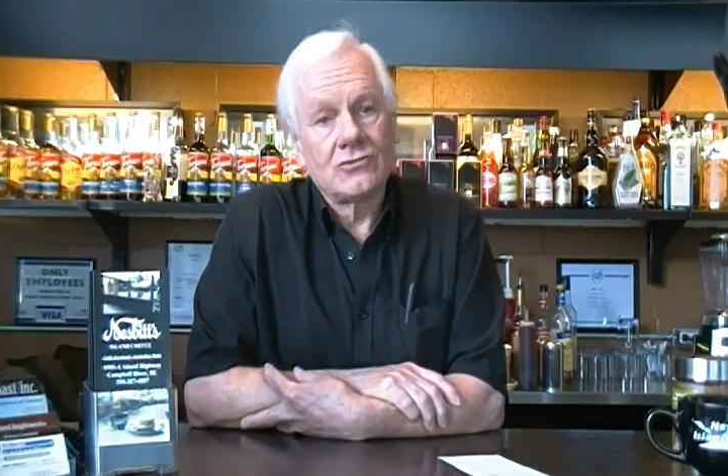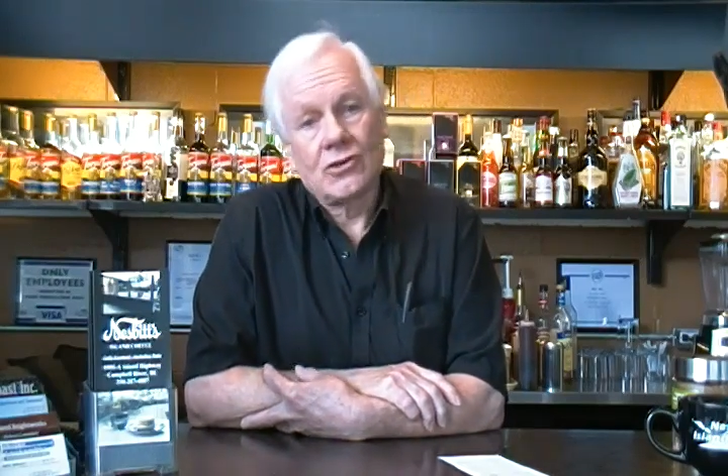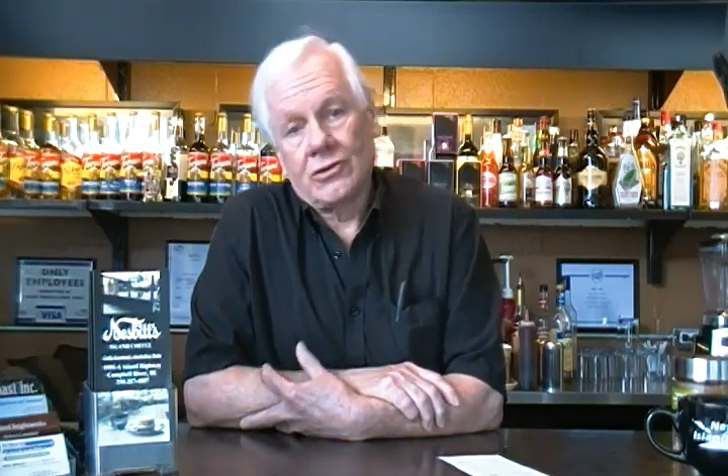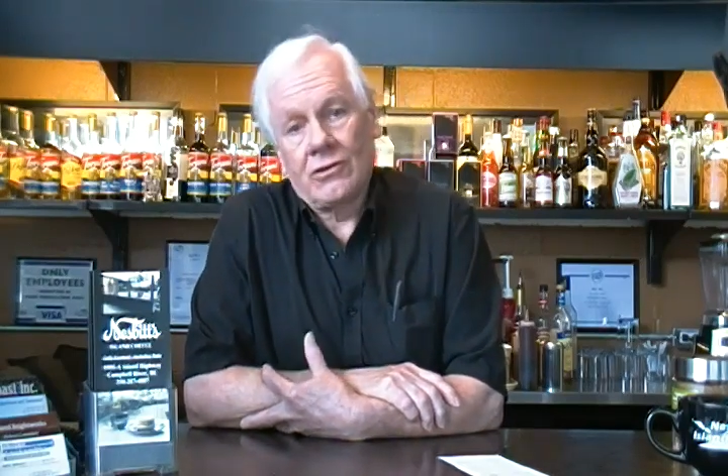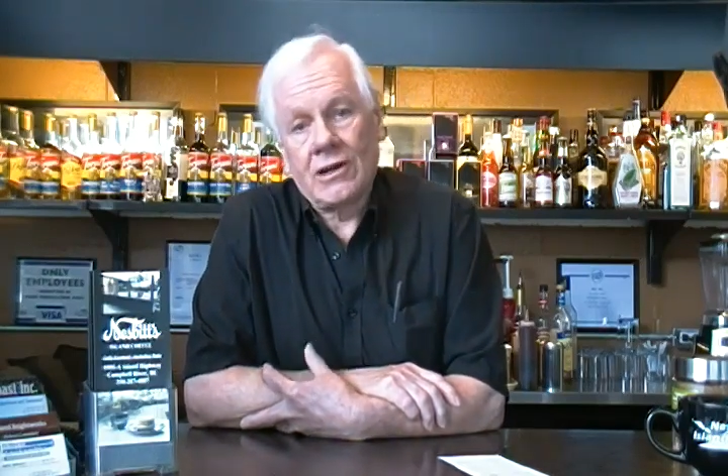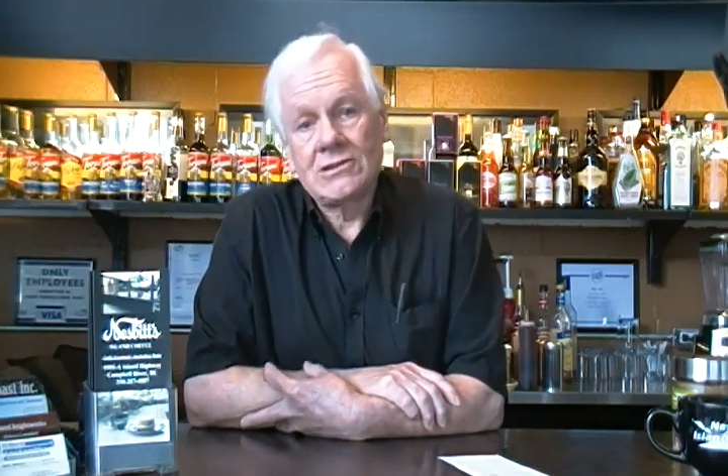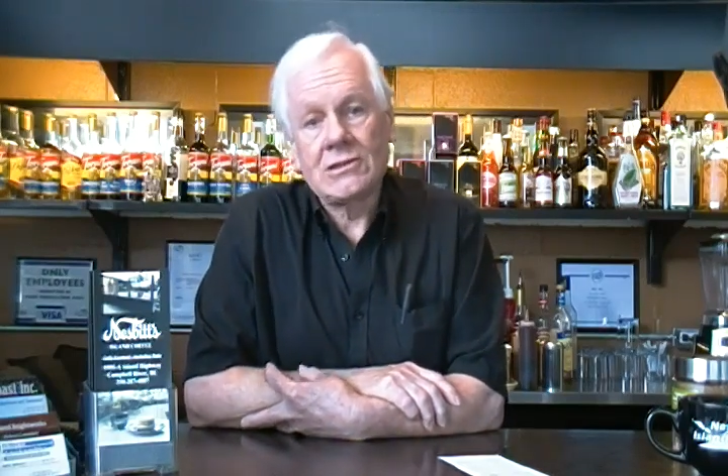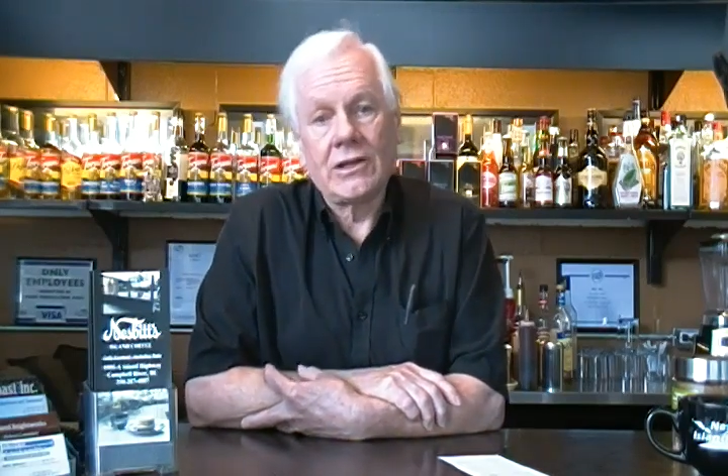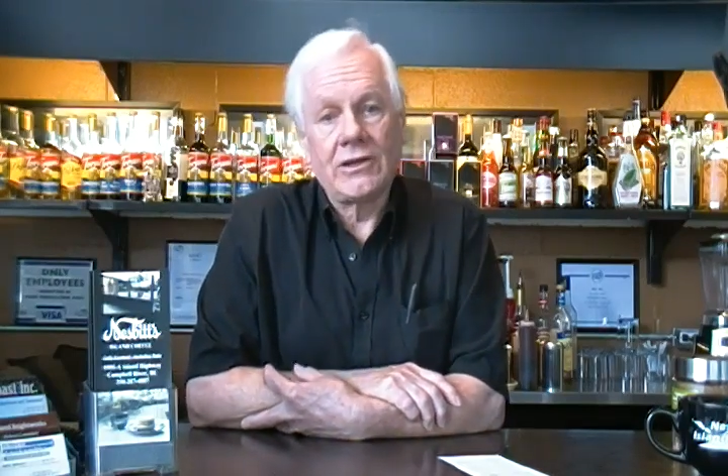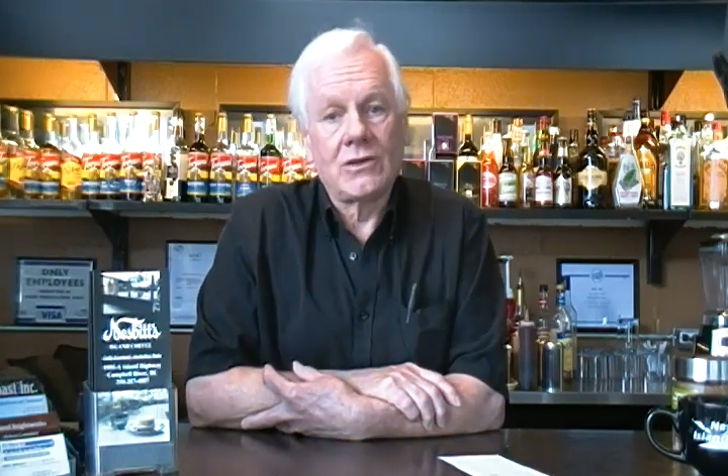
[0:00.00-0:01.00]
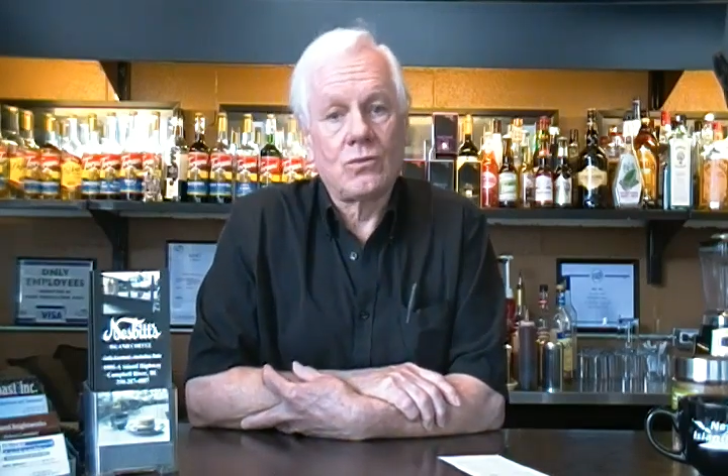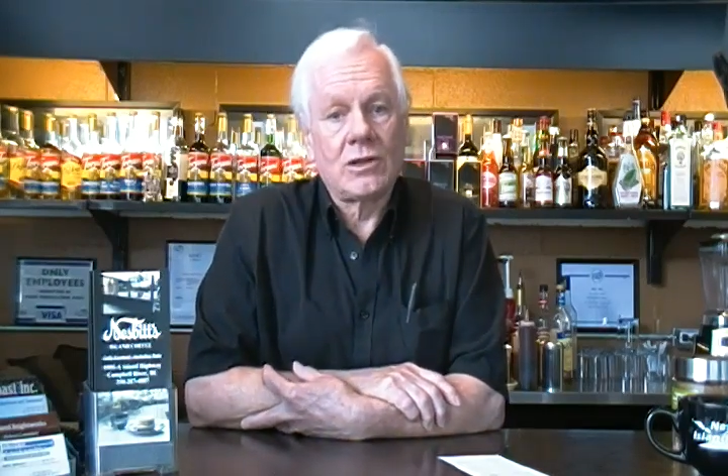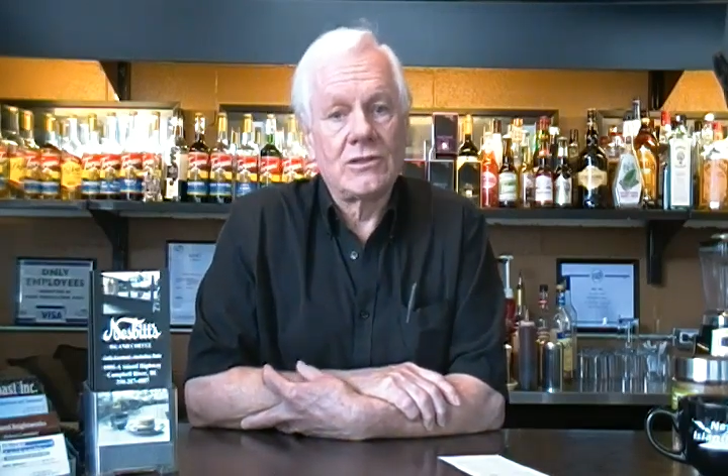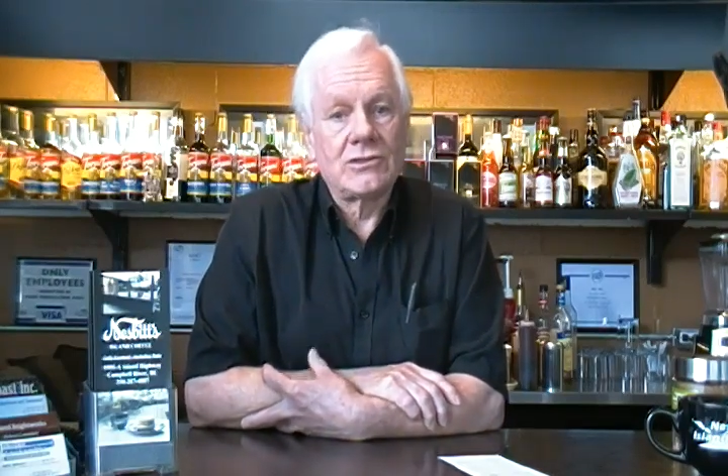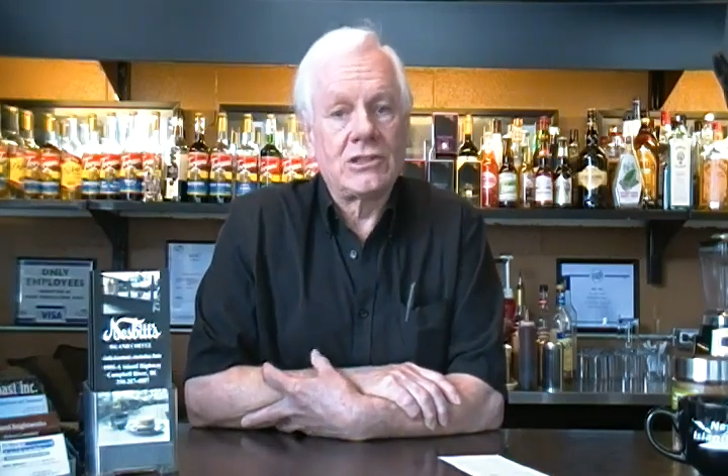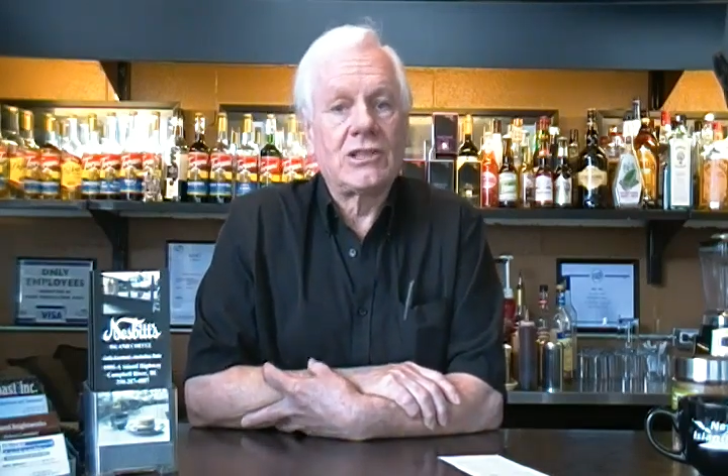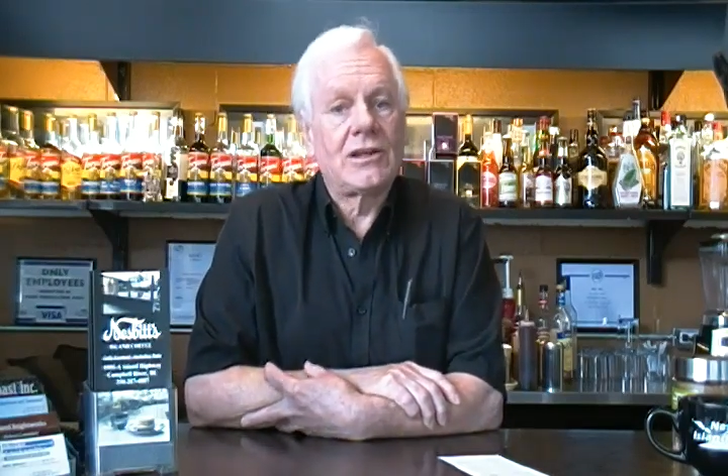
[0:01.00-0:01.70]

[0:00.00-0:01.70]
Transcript: So you're isolated. Well, there's a